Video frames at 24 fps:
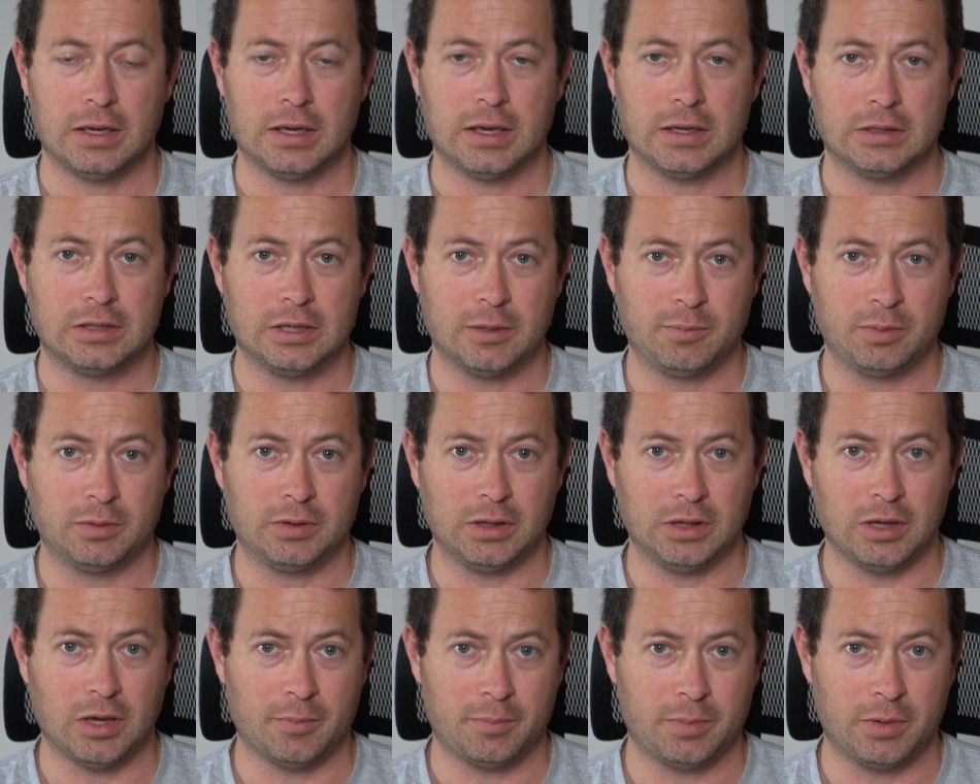And
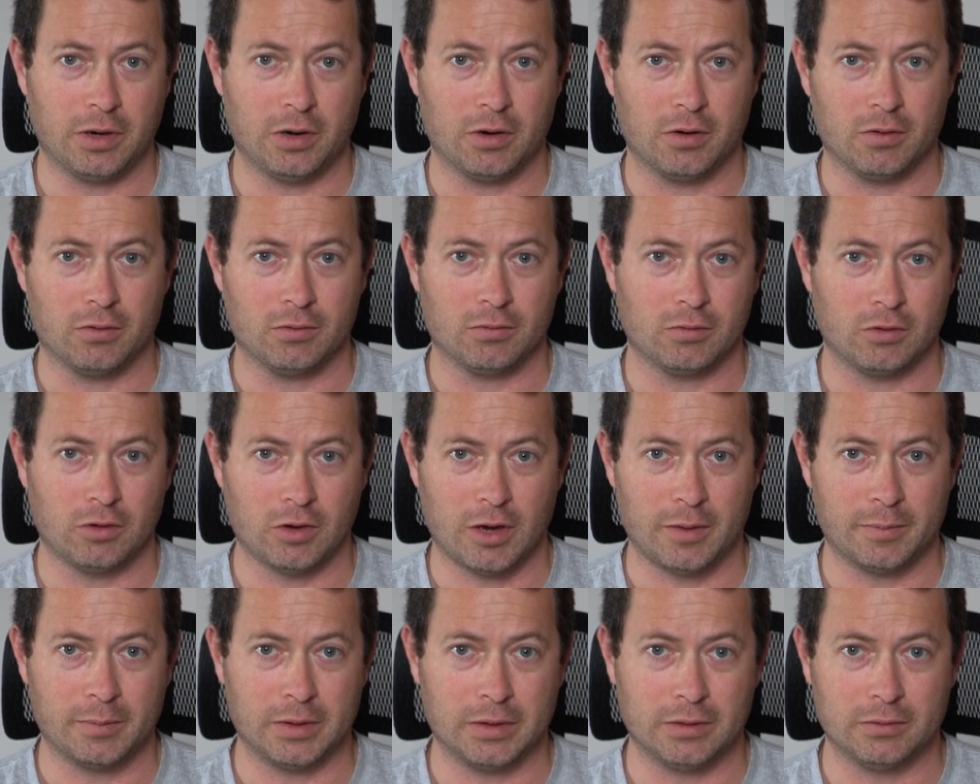typically up here, you
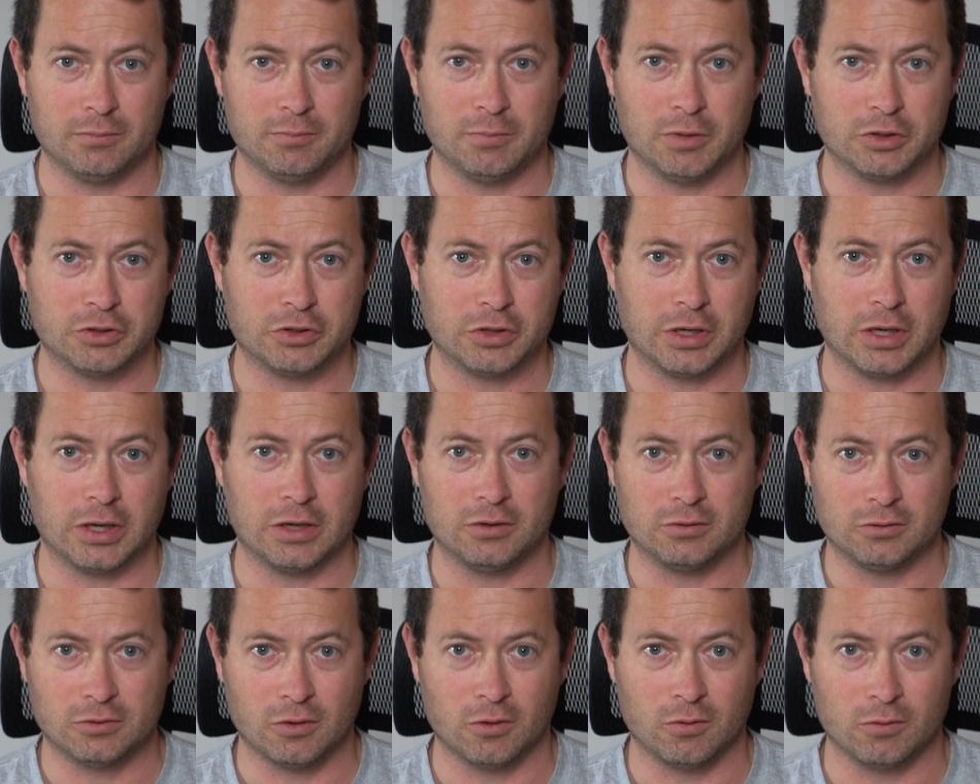know, I'm in
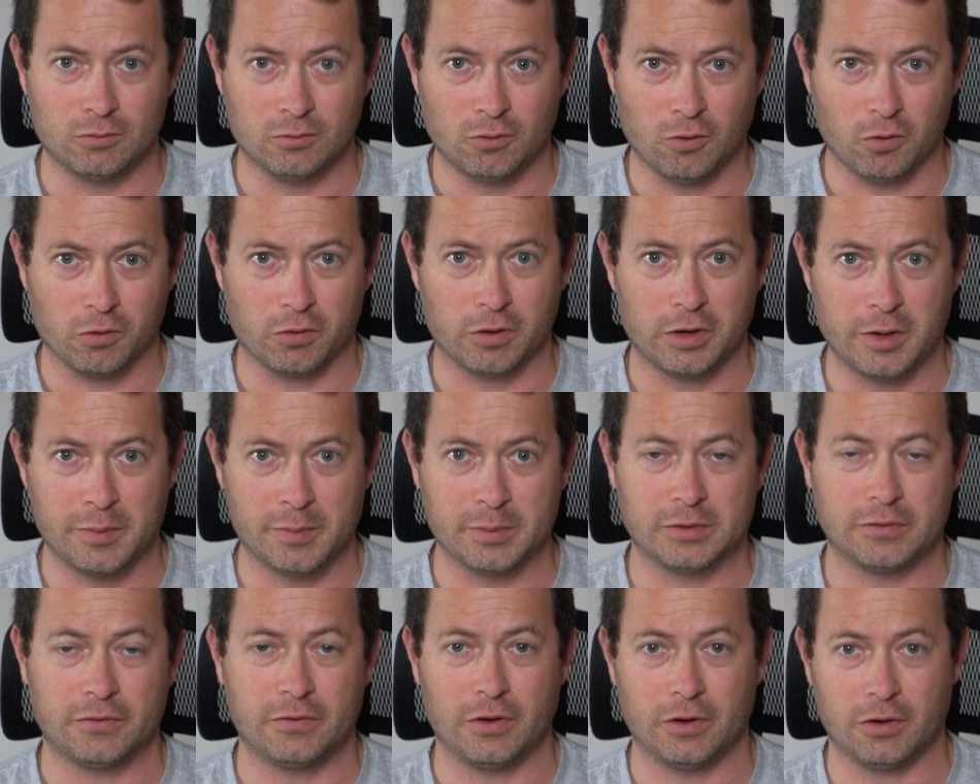Michigan, so northern
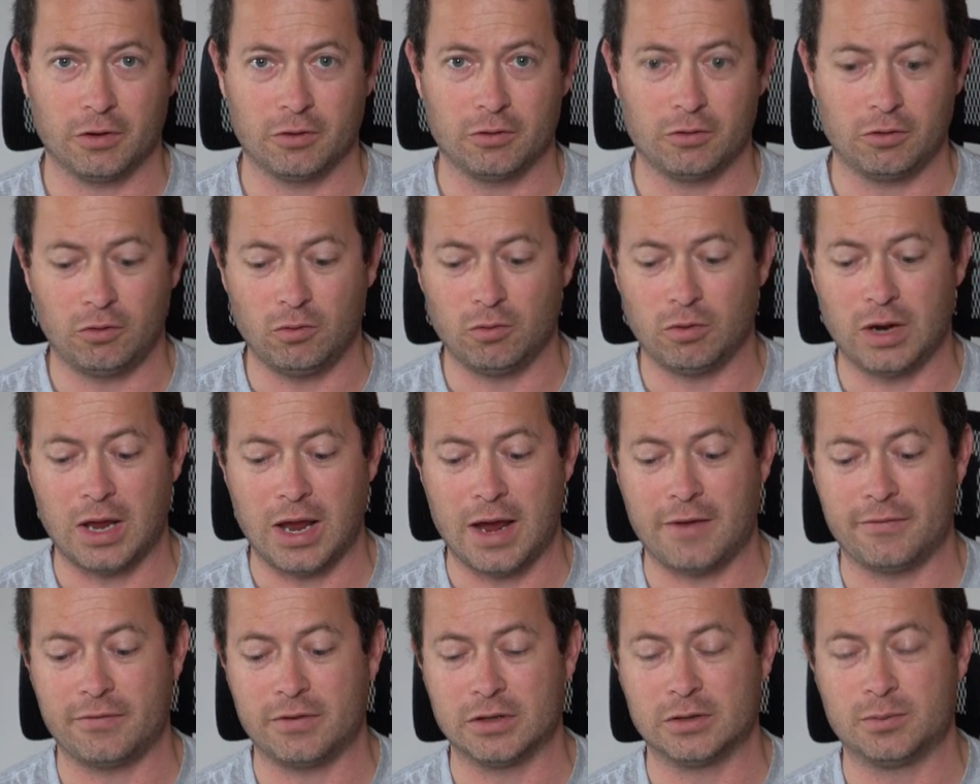hemisphere, you want
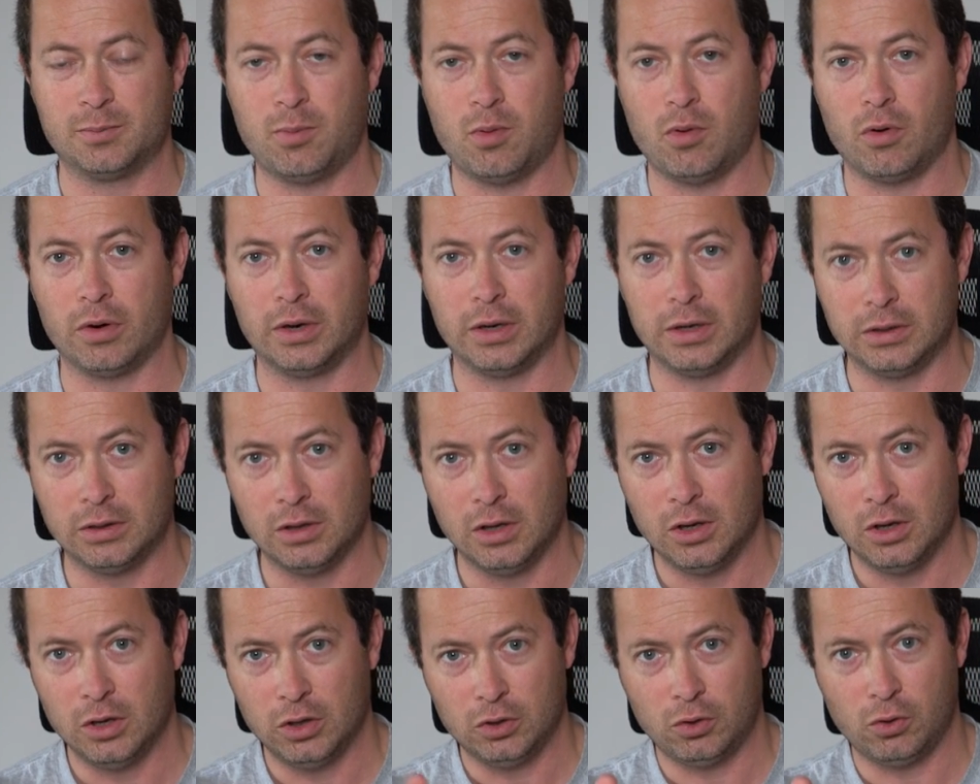to have this pointed
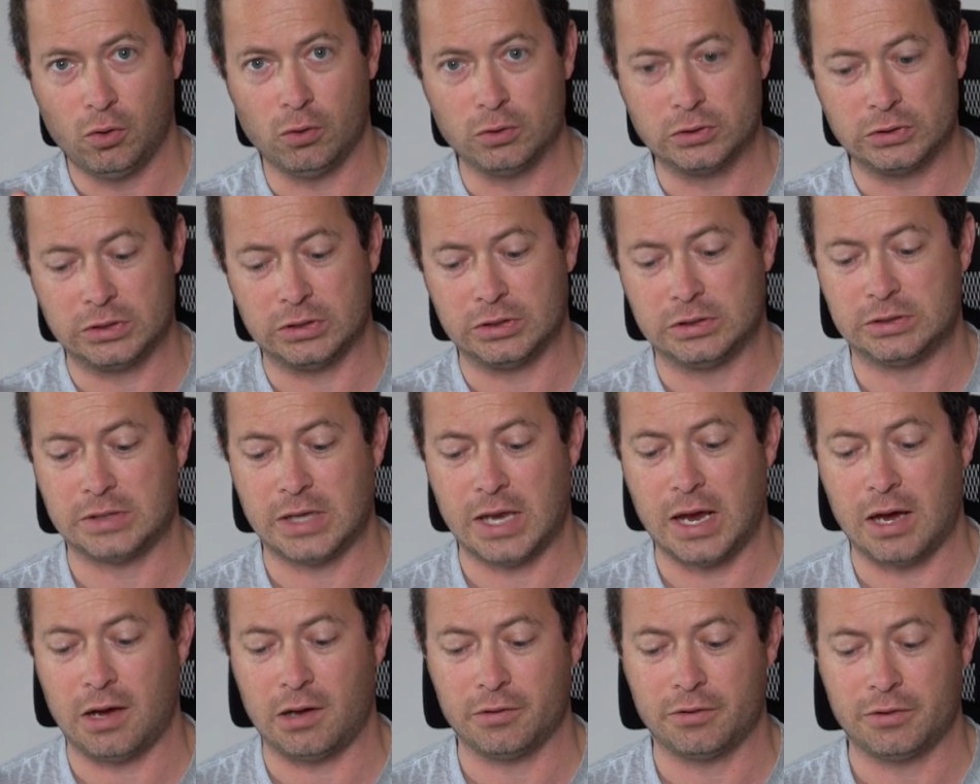towards the
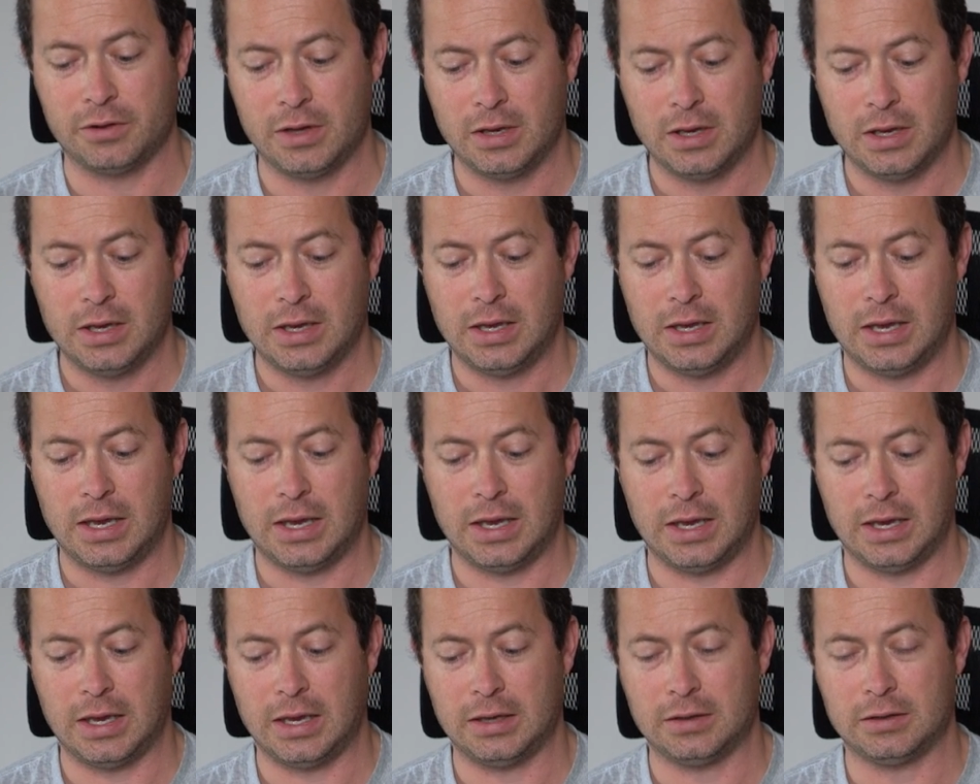south
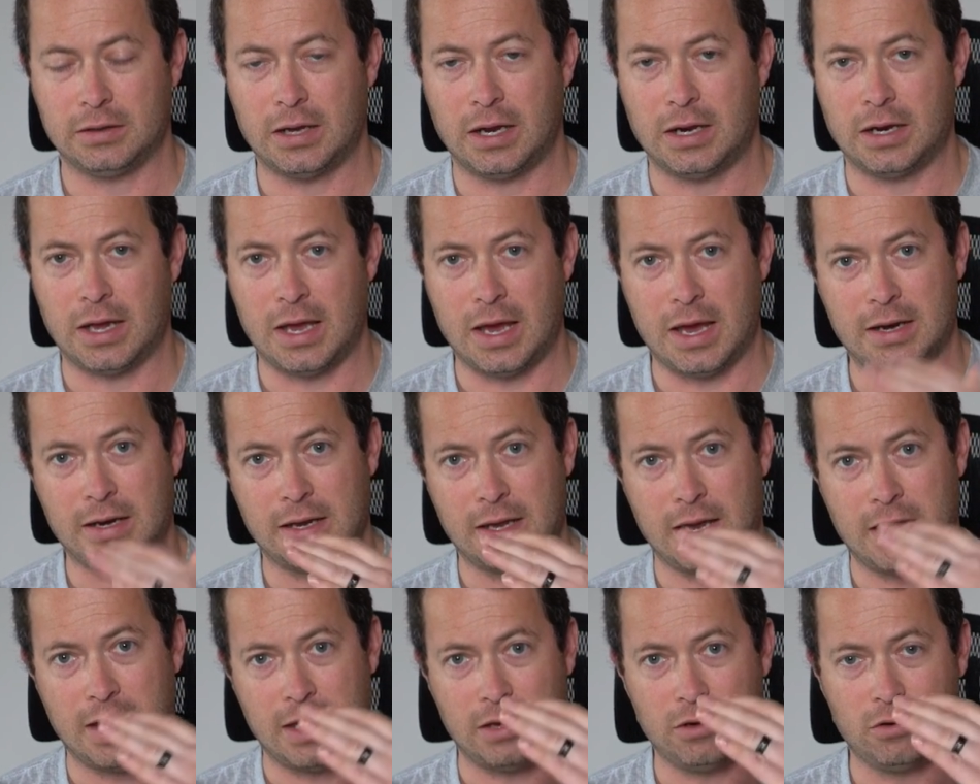and kind of at
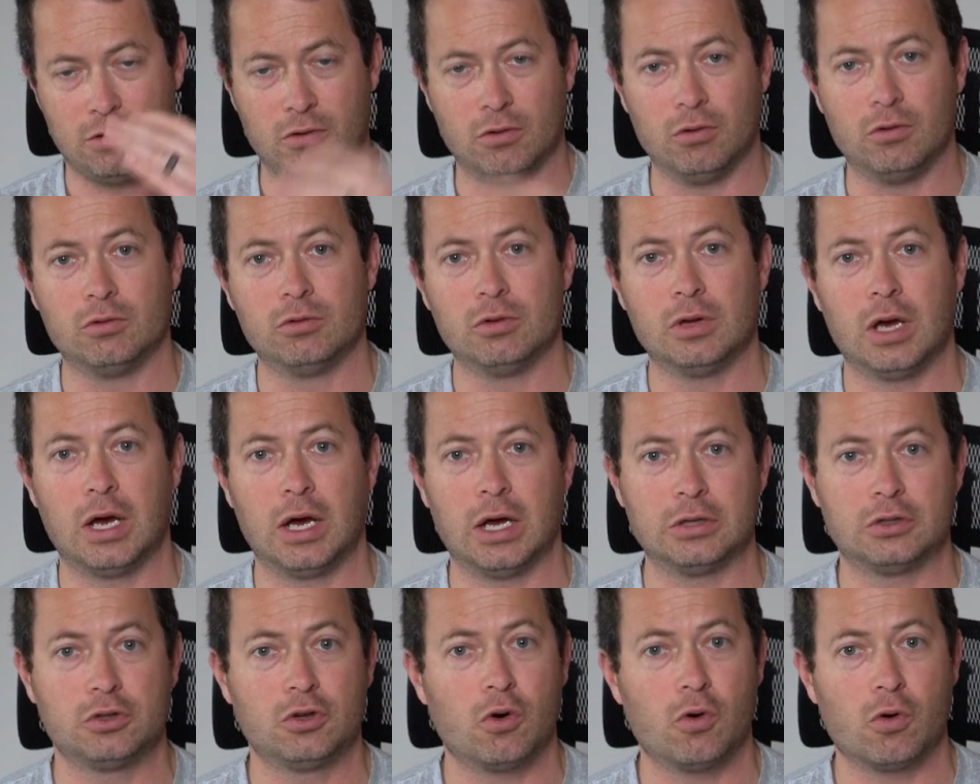an angle
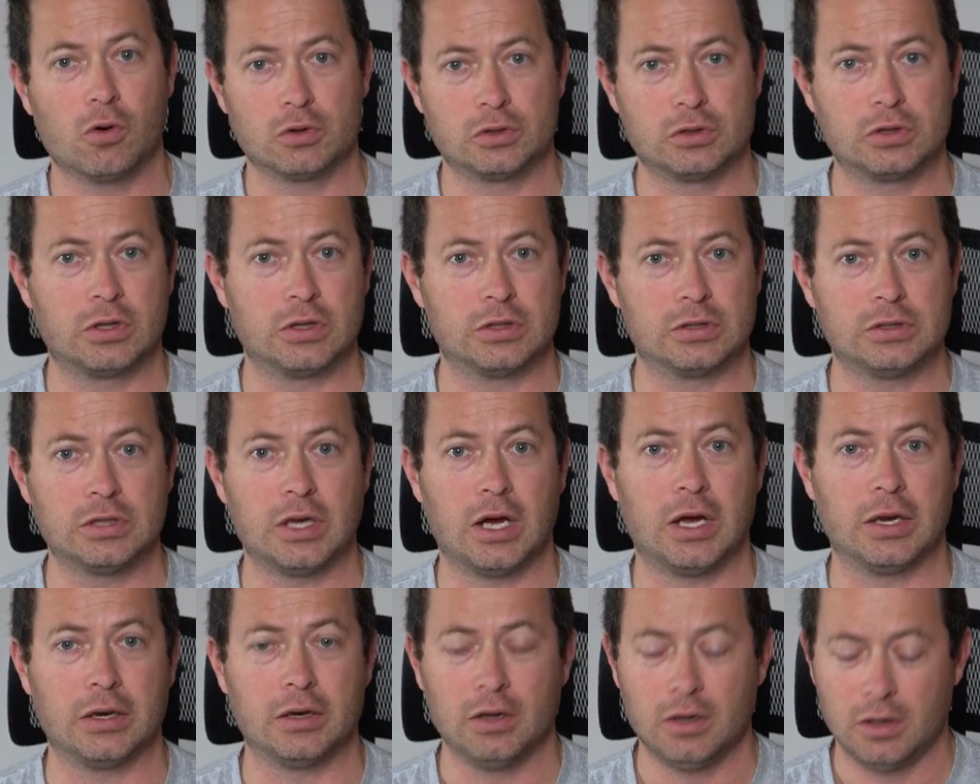uh, towards the
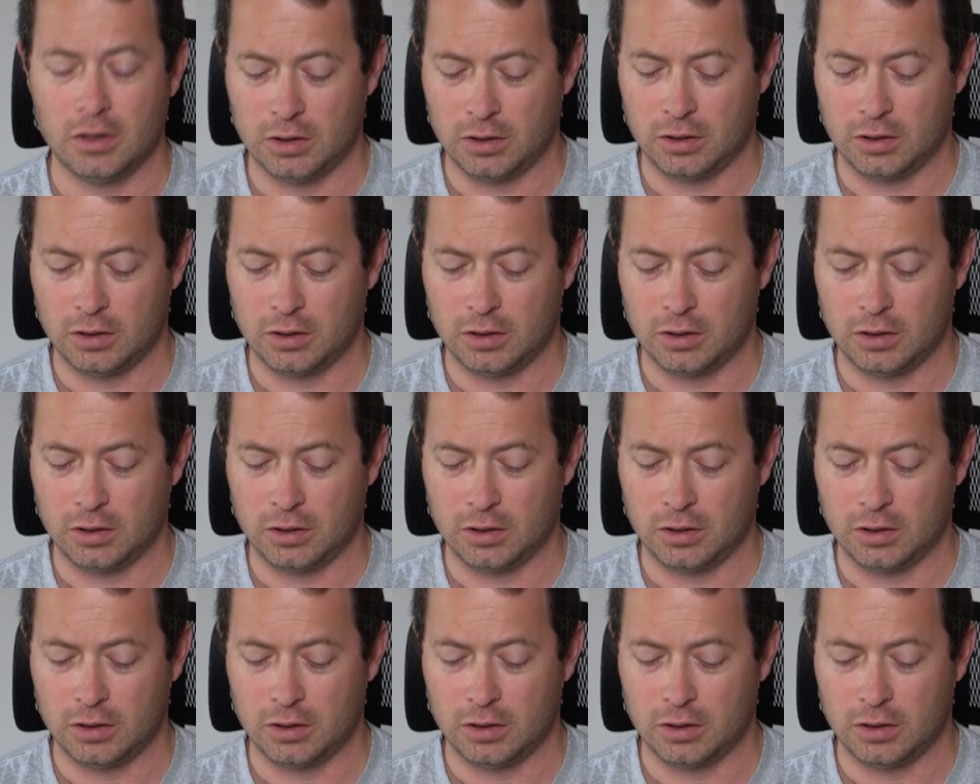sun.